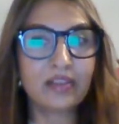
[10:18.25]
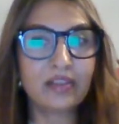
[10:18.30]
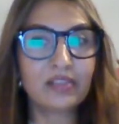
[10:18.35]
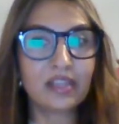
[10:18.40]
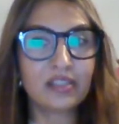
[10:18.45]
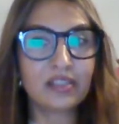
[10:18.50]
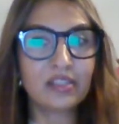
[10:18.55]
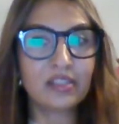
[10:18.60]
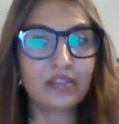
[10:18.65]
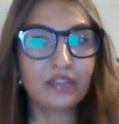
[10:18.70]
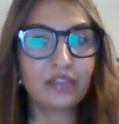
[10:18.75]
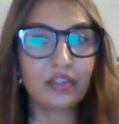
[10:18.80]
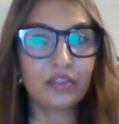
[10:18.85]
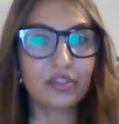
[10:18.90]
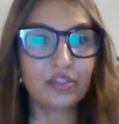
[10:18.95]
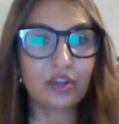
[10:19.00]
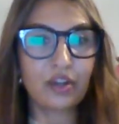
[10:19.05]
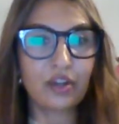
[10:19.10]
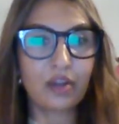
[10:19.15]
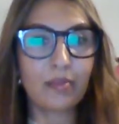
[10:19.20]
excessive
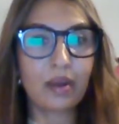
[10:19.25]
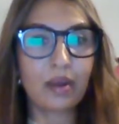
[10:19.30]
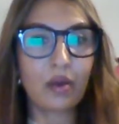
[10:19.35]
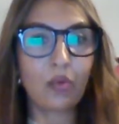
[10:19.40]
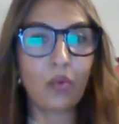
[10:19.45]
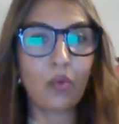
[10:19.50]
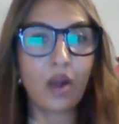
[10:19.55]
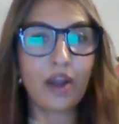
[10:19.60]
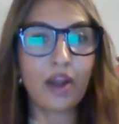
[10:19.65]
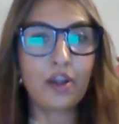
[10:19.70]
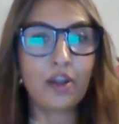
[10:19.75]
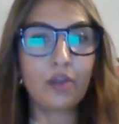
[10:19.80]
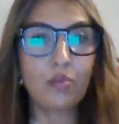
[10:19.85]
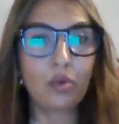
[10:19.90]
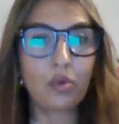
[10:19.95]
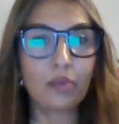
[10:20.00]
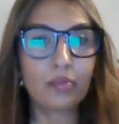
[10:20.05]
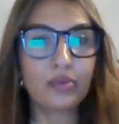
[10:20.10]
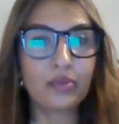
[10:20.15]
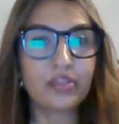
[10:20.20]
concern about one or
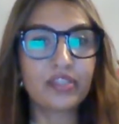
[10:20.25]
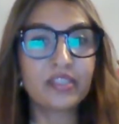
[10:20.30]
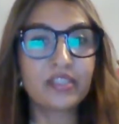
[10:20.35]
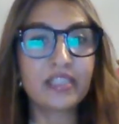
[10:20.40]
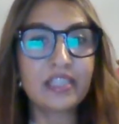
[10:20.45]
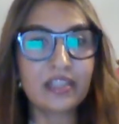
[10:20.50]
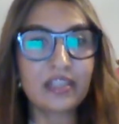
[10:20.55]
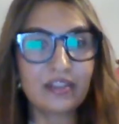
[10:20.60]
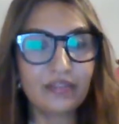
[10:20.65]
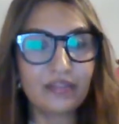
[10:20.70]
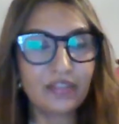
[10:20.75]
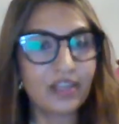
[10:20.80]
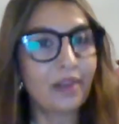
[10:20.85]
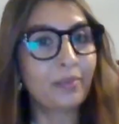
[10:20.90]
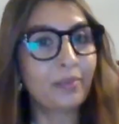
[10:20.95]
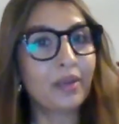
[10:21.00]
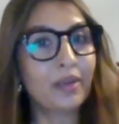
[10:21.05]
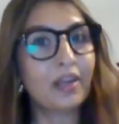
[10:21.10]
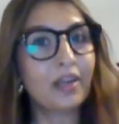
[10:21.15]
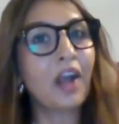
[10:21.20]
more perceived, and
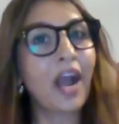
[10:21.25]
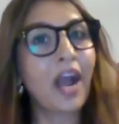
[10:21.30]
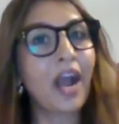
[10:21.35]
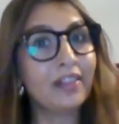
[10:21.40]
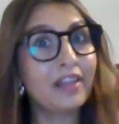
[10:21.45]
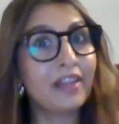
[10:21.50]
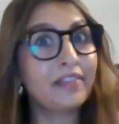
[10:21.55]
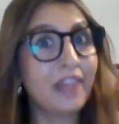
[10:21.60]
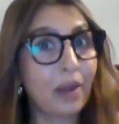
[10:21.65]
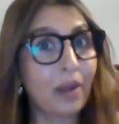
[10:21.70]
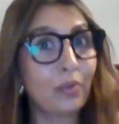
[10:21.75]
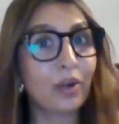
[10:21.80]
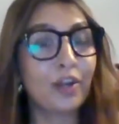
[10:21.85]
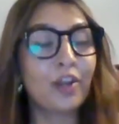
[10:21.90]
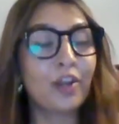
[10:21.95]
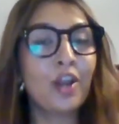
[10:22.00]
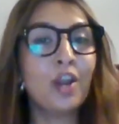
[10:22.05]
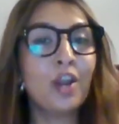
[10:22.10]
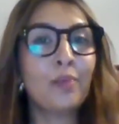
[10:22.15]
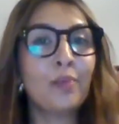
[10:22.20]
I'm going to highlight that
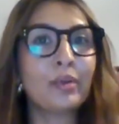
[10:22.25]
word,